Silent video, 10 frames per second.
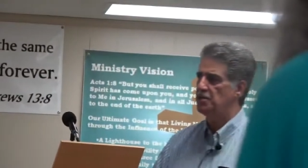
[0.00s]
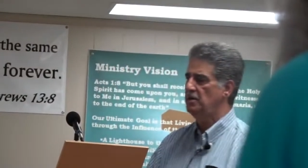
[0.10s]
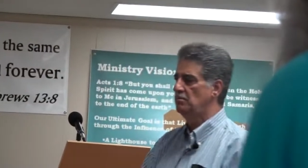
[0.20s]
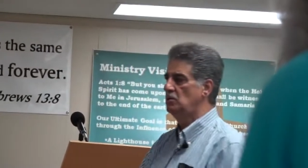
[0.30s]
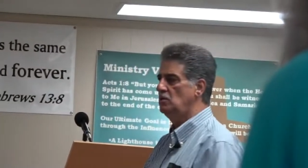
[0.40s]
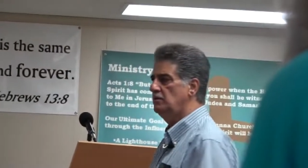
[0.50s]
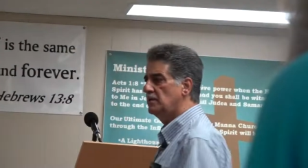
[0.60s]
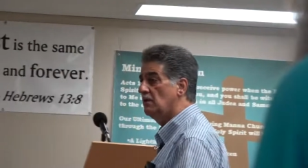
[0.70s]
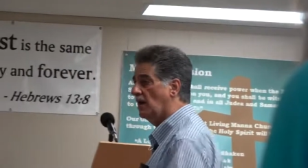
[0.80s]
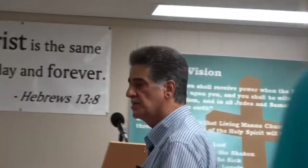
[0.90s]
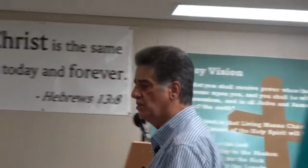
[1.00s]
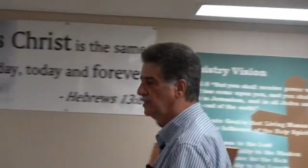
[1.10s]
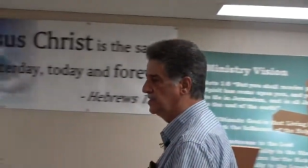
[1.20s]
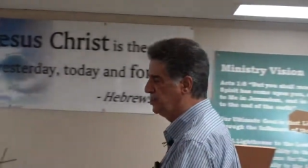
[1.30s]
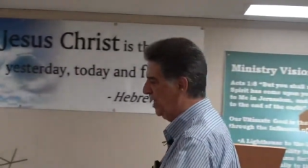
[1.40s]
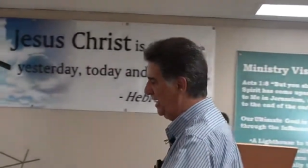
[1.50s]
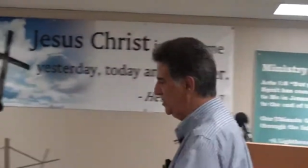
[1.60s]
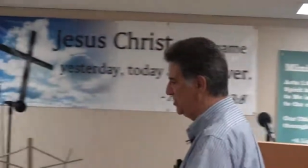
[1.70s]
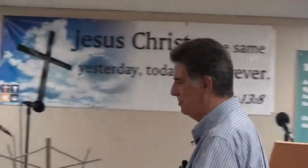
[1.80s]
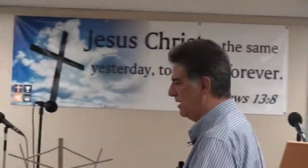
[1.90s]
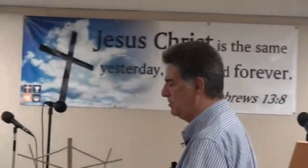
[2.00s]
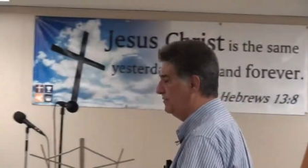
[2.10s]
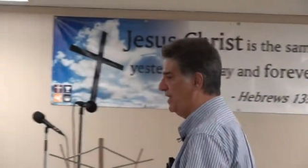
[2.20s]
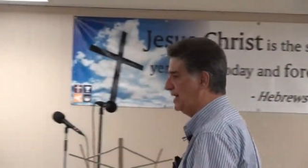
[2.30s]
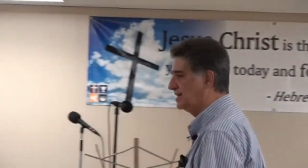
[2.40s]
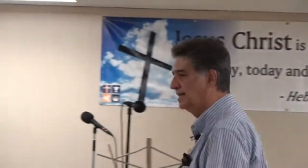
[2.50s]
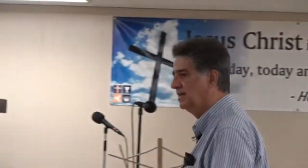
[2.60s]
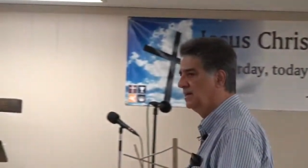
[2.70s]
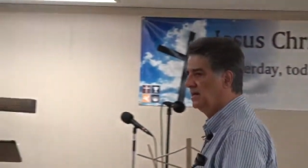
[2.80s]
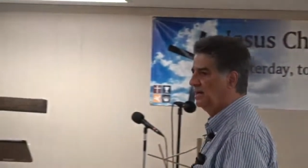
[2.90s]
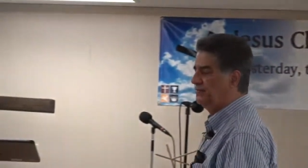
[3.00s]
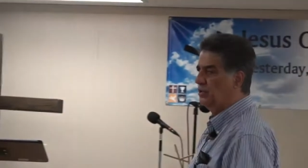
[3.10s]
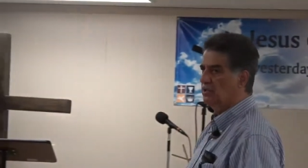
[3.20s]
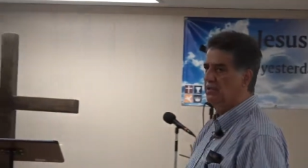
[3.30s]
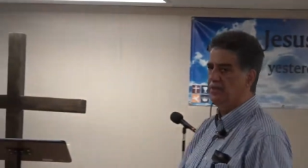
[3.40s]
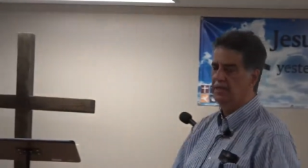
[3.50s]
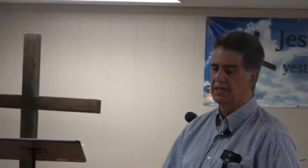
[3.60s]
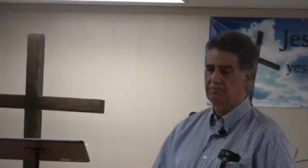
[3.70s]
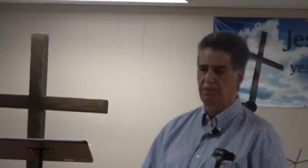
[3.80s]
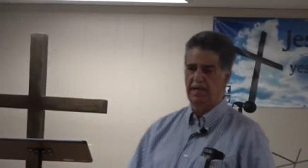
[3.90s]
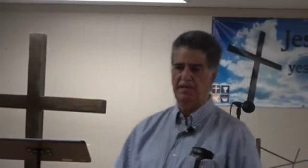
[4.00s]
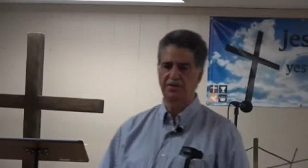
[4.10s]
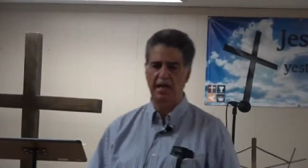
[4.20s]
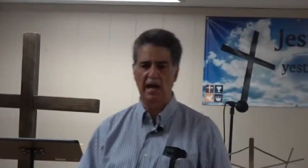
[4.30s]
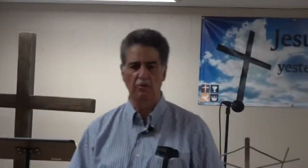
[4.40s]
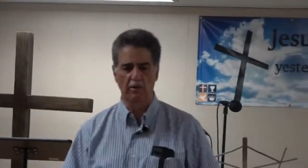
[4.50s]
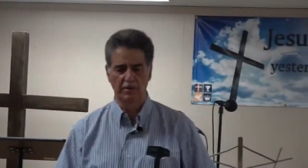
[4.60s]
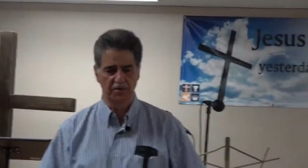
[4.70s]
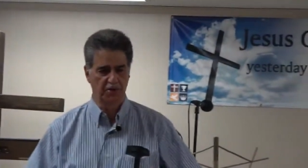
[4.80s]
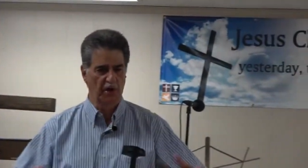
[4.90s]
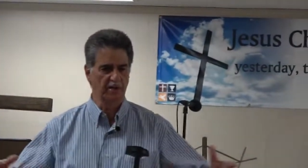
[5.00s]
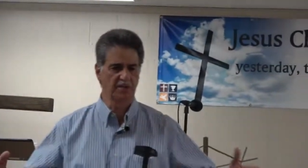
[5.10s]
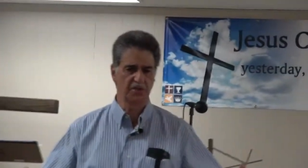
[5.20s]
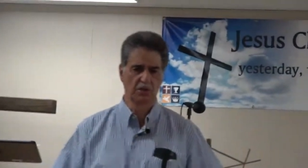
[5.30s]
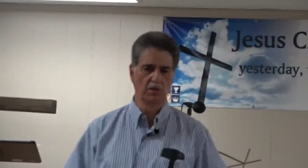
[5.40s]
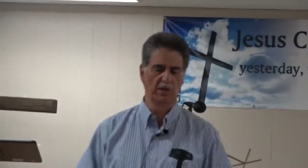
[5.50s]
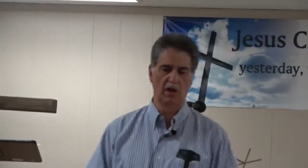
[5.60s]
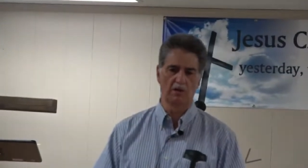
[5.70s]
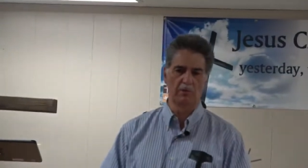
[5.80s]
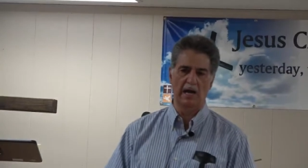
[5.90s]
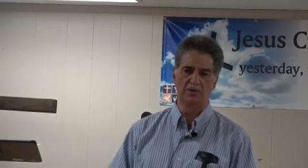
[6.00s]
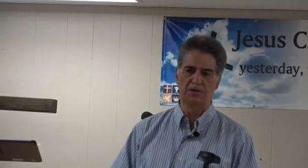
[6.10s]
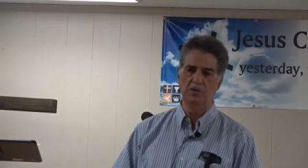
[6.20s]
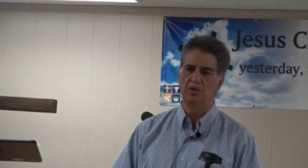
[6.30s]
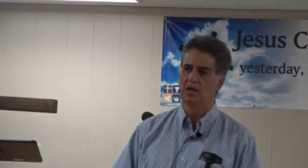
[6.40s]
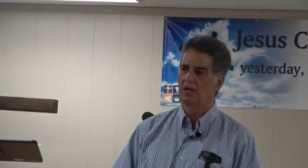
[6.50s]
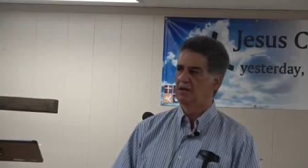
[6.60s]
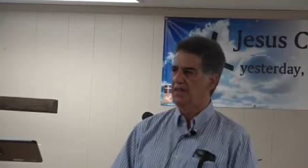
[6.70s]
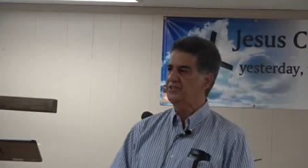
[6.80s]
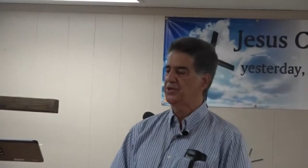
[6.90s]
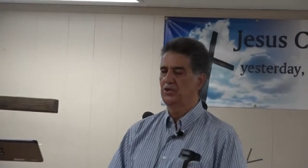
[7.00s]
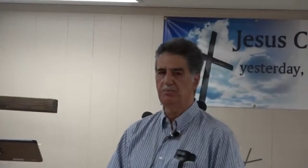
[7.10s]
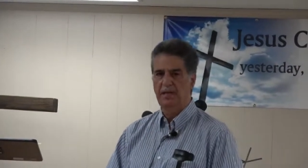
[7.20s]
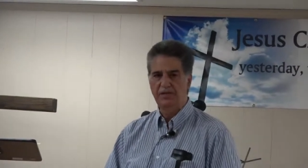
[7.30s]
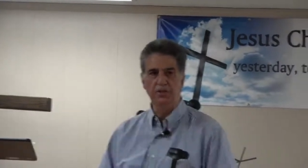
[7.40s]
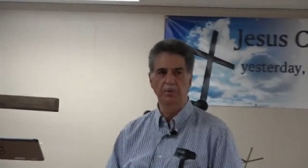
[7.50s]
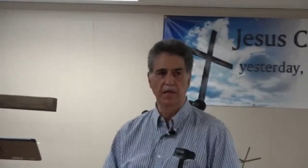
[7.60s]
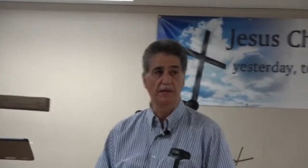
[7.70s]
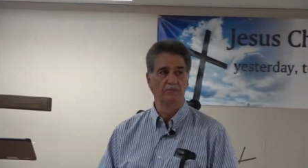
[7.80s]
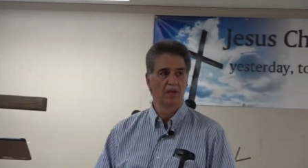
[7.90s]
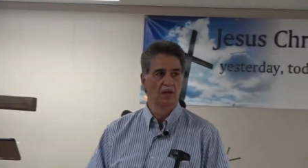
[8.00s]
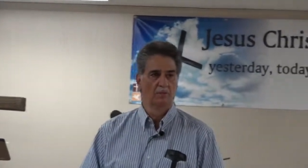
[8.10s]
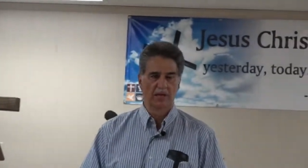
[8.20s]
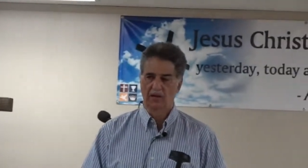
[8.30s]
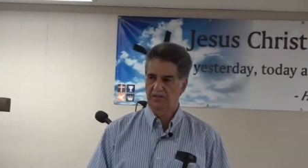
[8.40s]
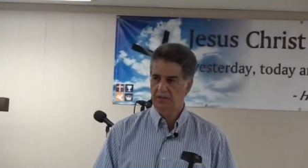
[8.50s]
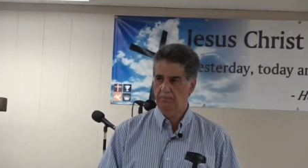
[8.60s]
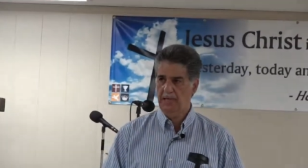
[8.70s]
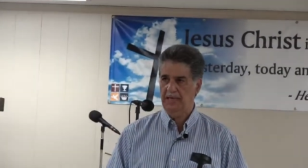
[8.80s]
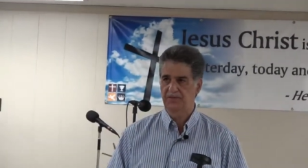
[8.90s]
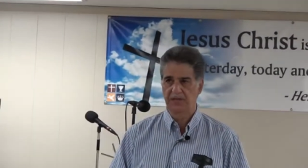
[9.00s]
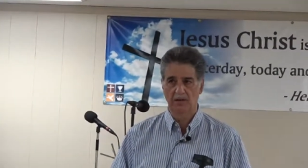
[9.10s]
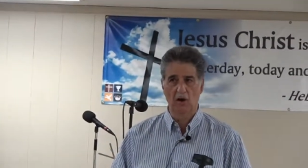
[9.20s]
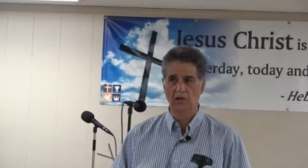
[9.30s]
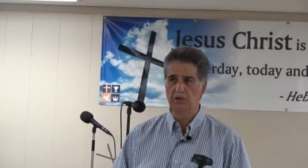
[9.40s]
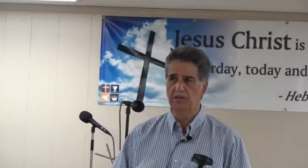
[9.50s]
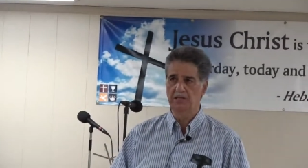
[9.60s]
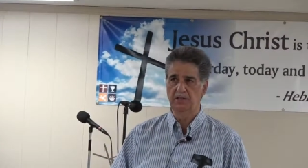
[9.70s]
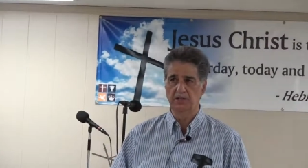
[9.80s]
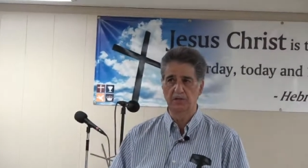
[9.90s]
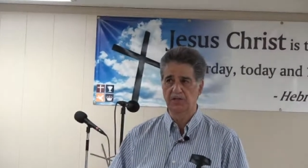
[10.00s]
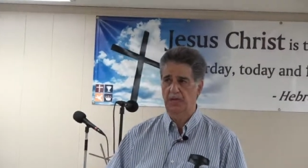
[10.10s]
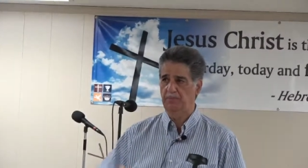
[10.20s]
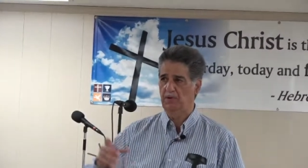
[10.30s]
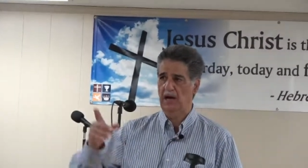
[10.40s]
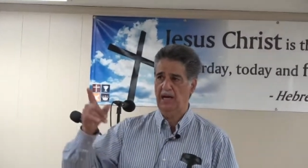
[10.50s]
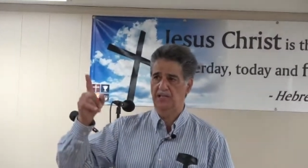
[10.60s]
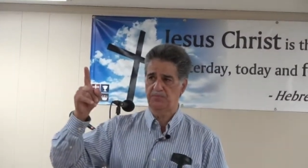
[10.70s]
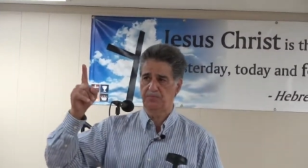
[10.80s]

is going to move and God is going to change the matter of fact. If you're living in a place now where there's darkness glooming all around you, that's a good place to be because it means that all you need to do is keep your eyes